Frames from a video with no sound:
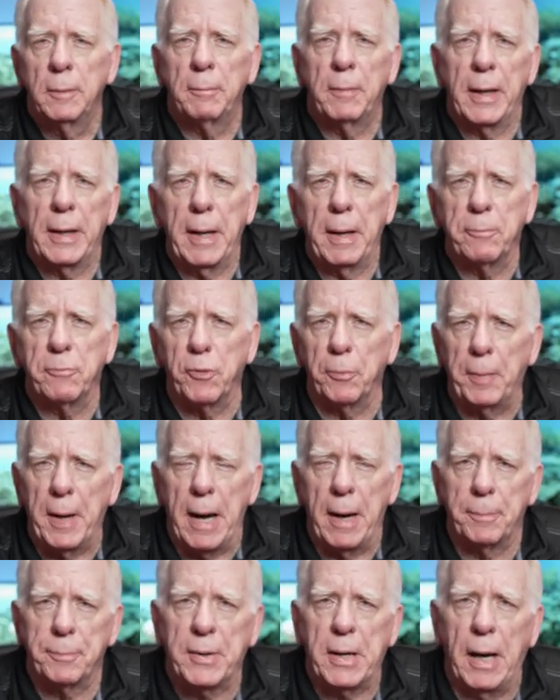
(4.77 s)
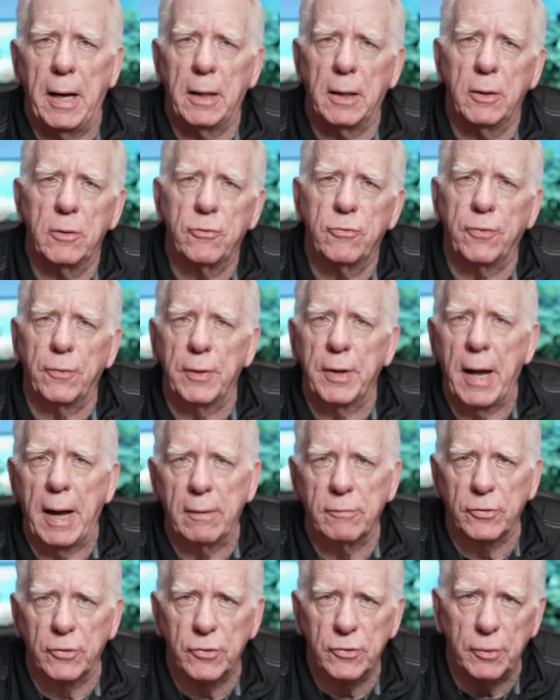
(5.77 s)
My name's Bob Collins for
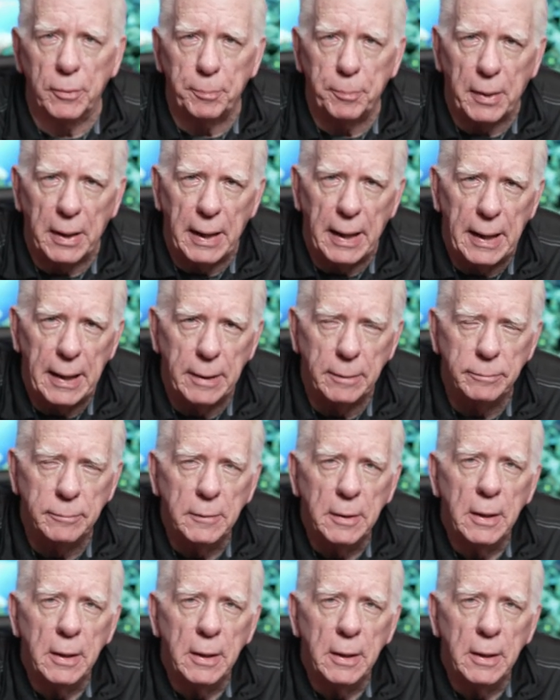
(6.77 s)
Divers Supply,